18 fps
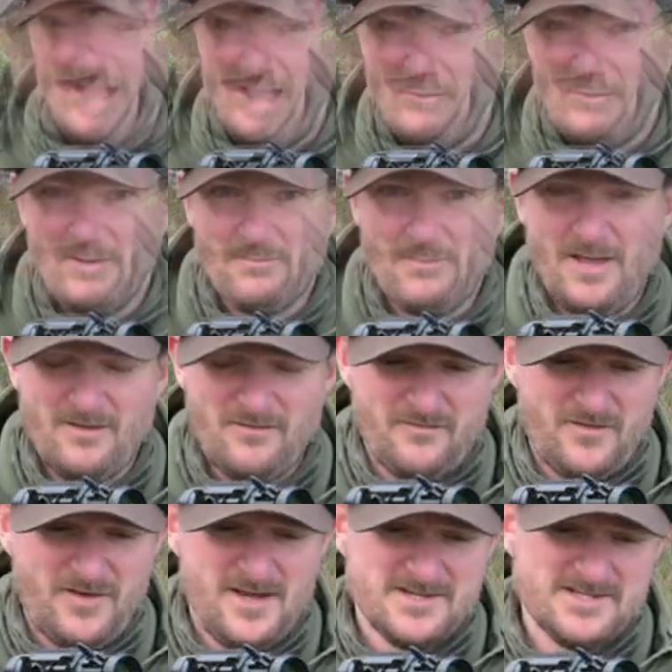I will admit at
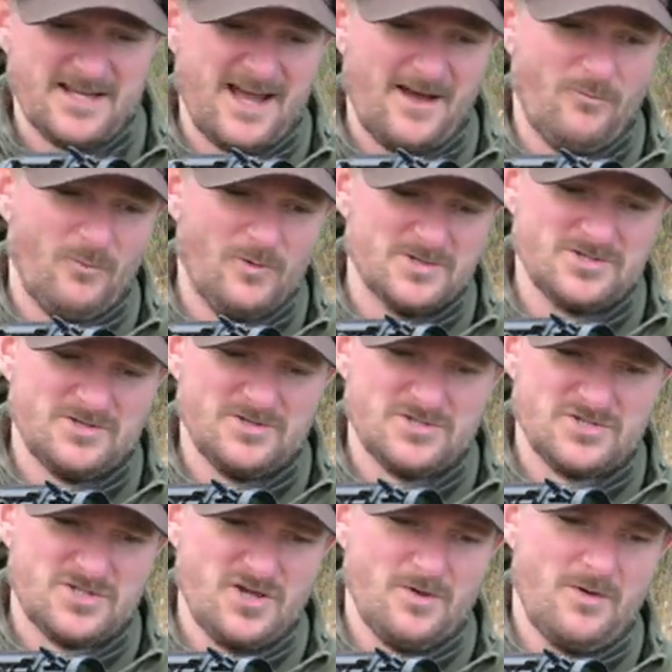first, I wasn't
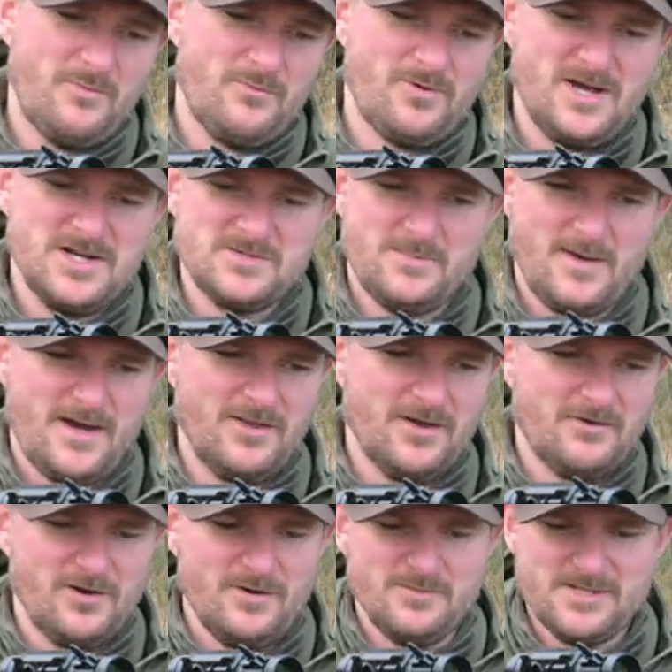too impressed by
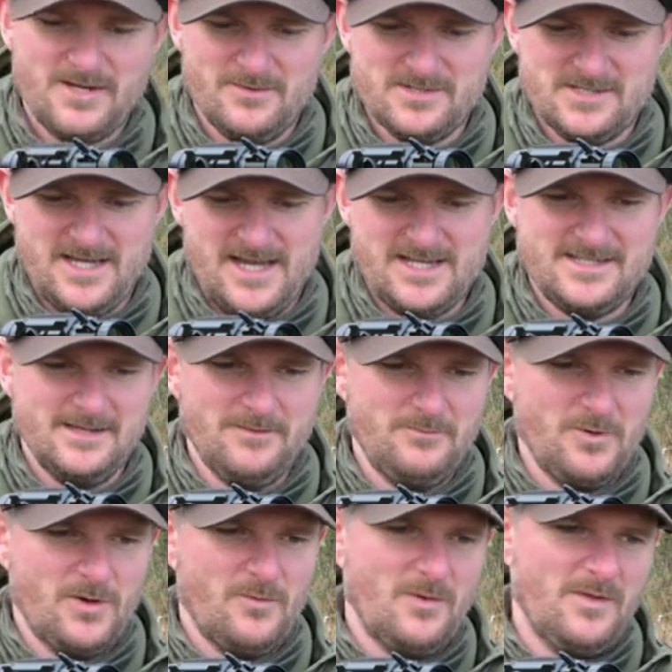the groups I was
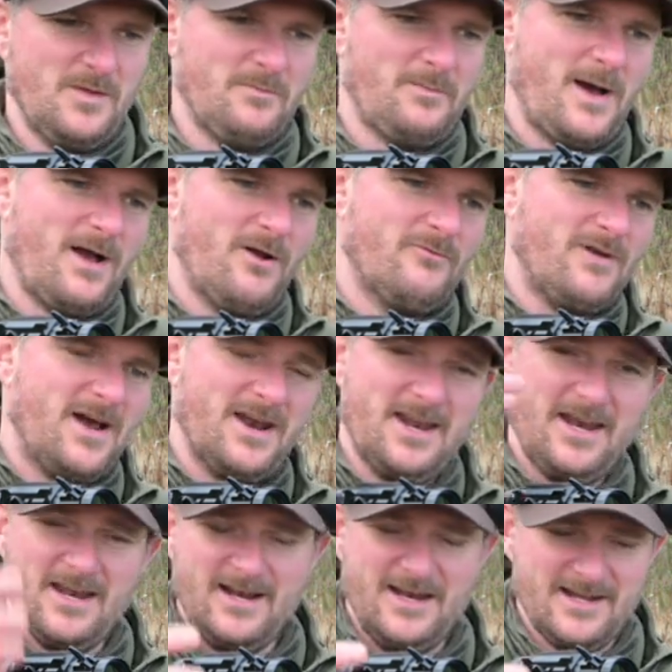getting, but when the barrel ran
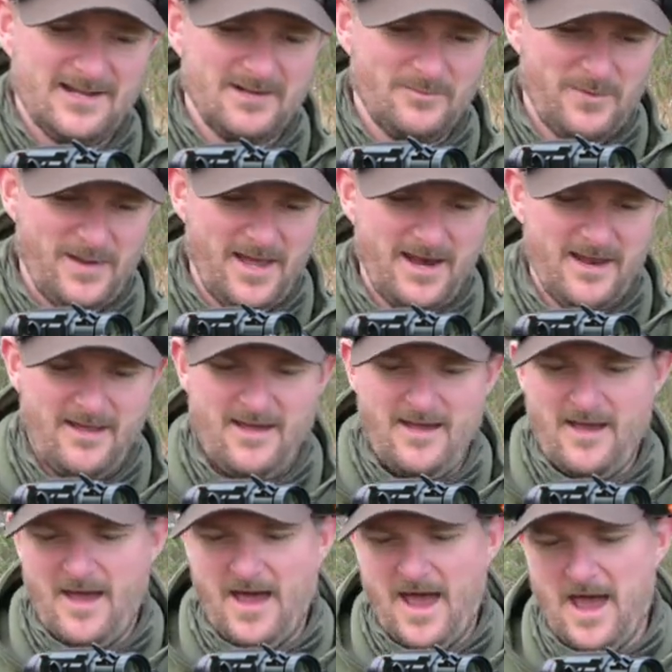in a little bit,
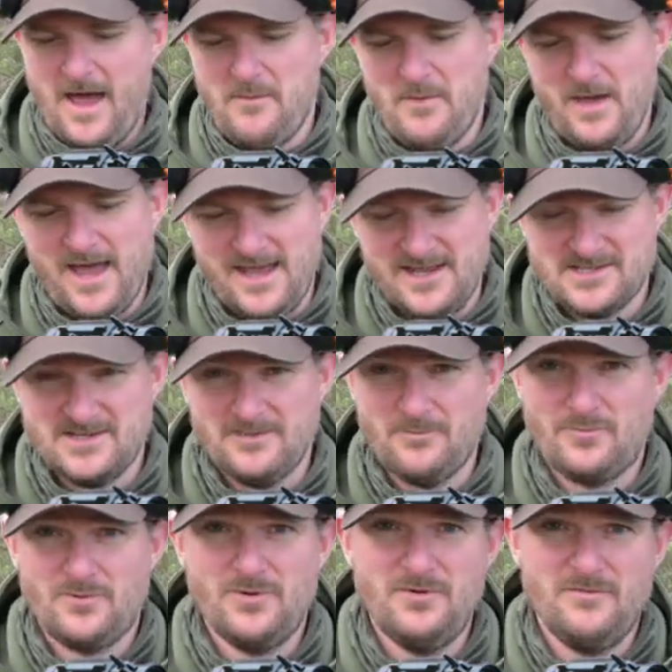it's
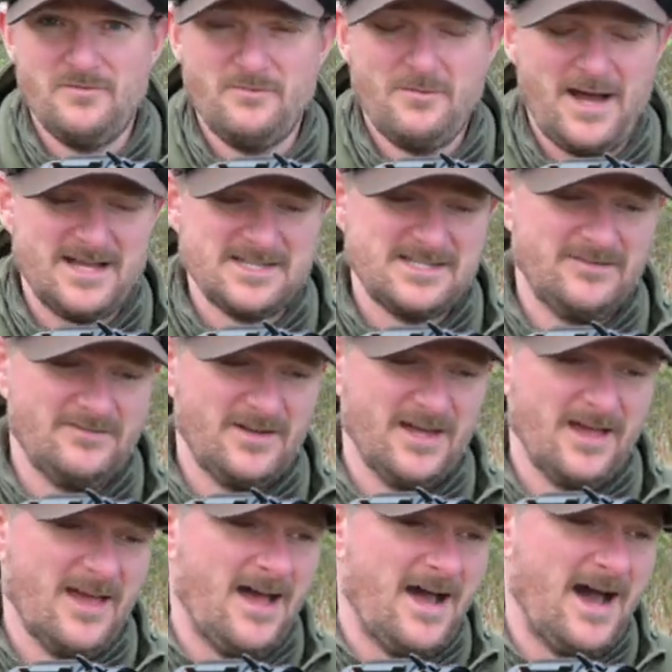improved
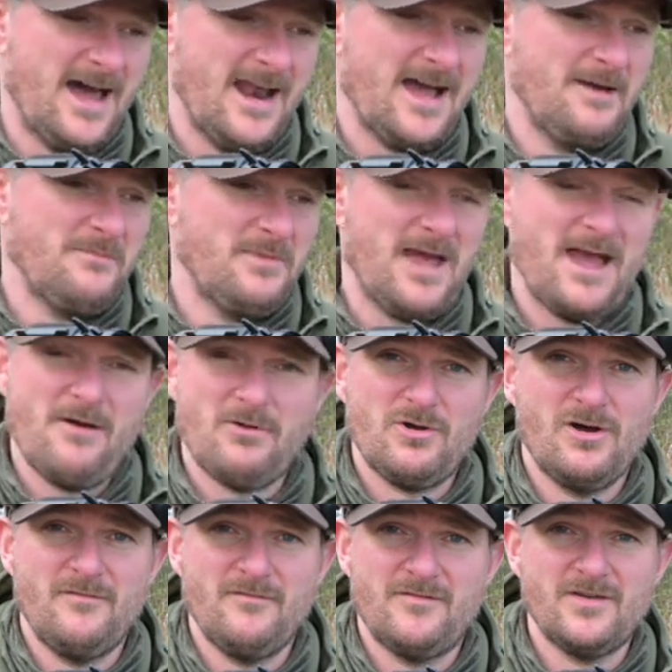massively, and I'm now
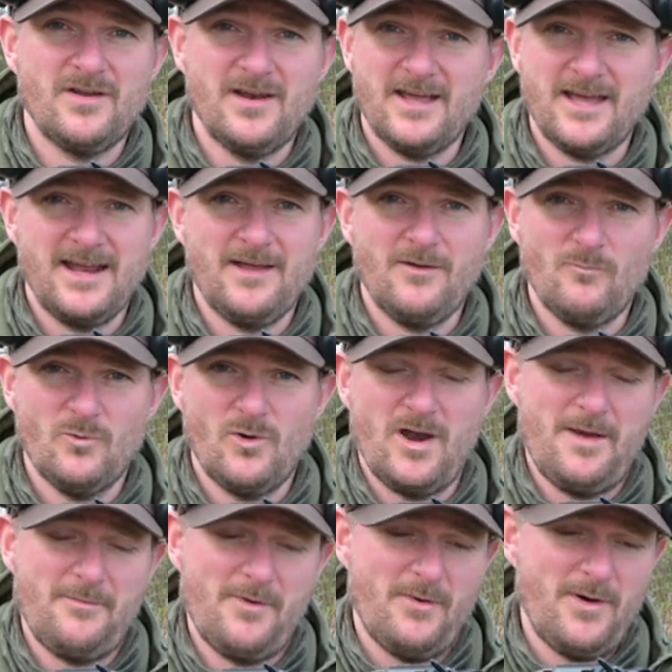confident in getting
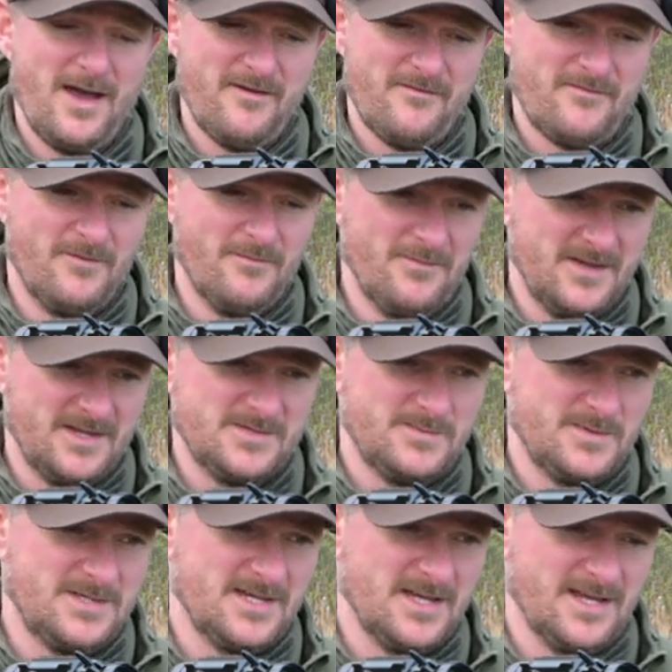1 MOA from this
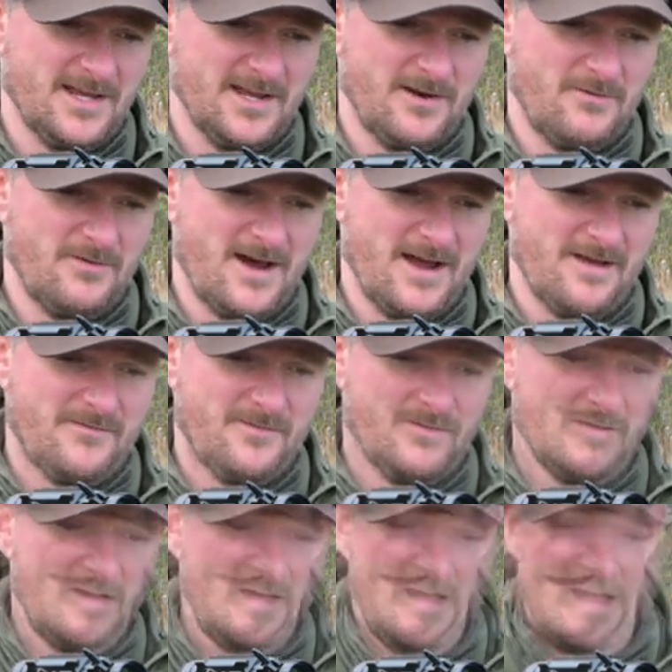particular
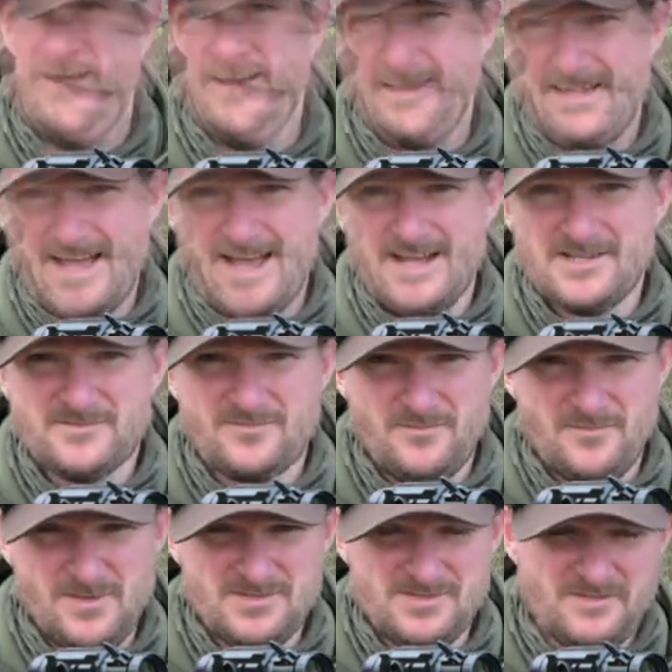rifle, and that's
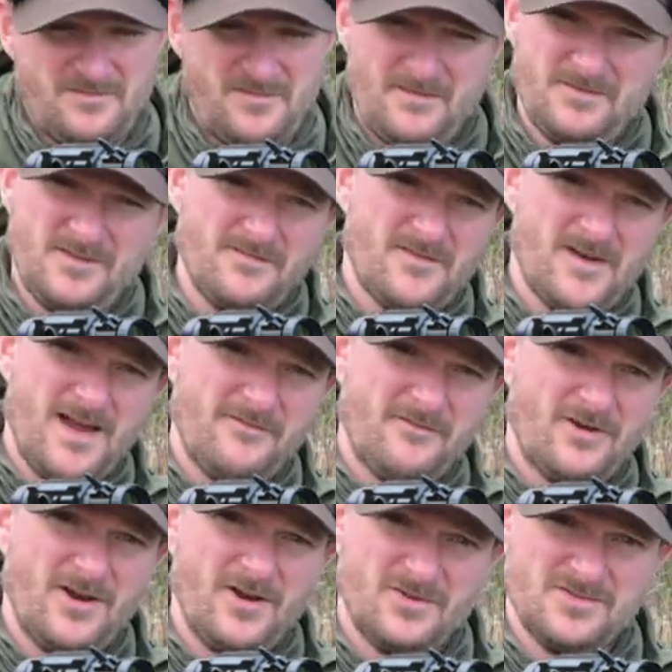from using 55
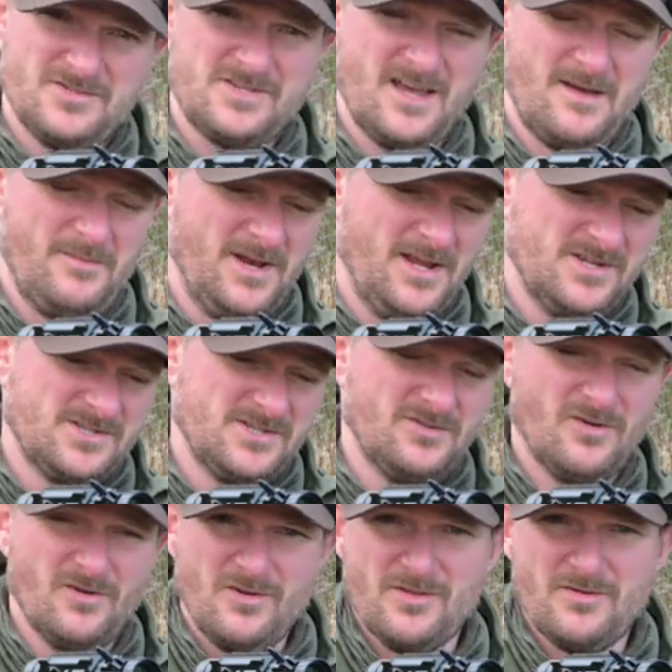grain hunting
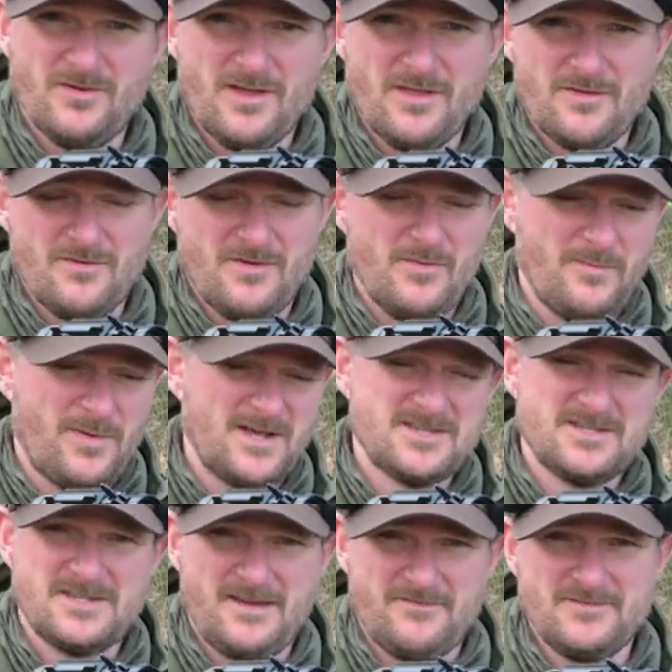ammunition all the way through
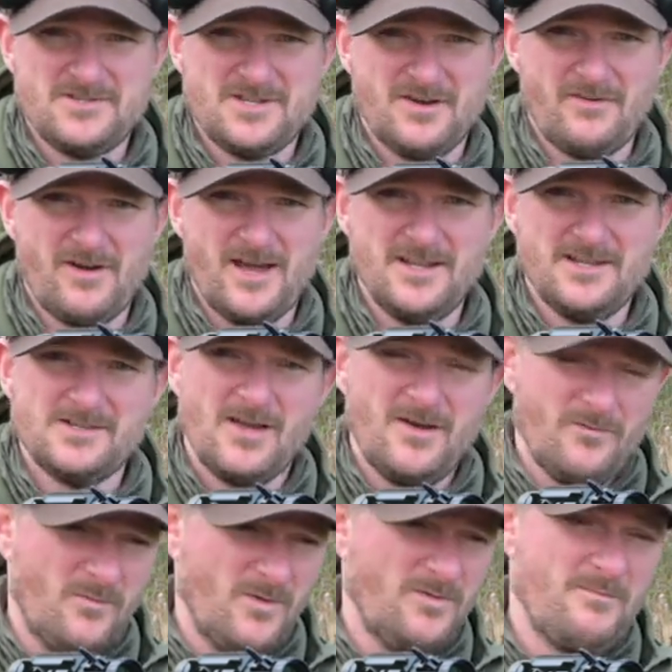past 70 grains
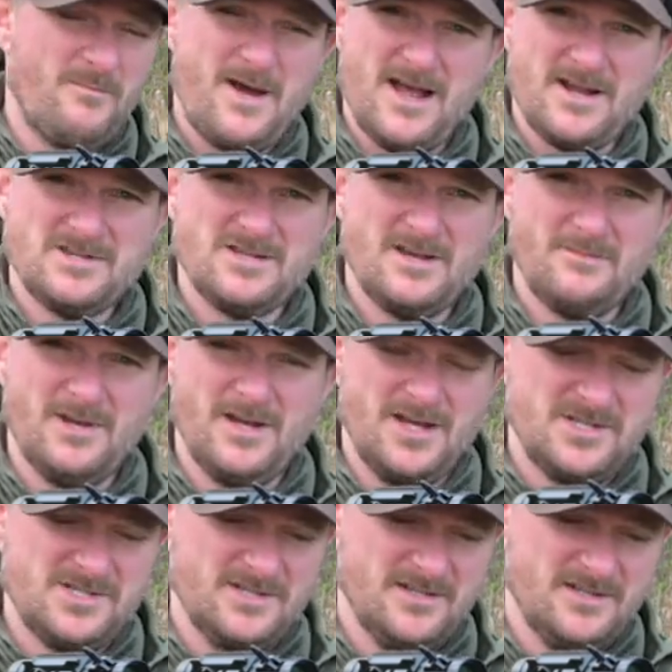with match
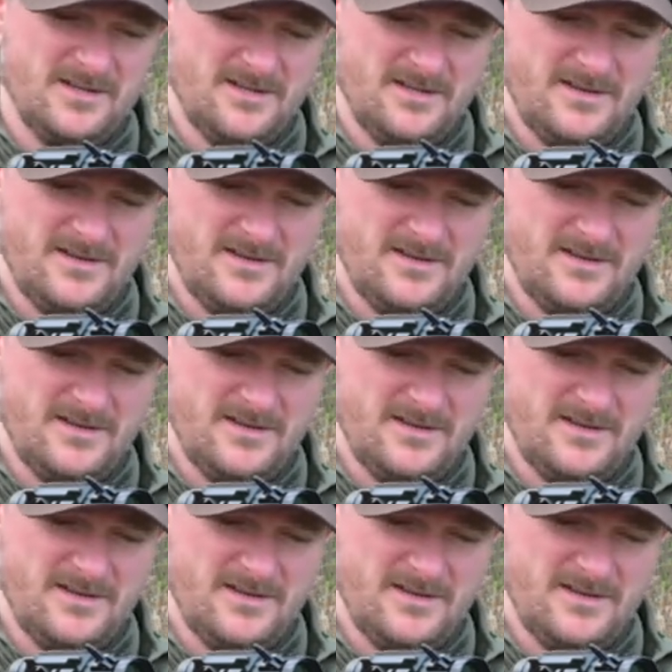ammunition.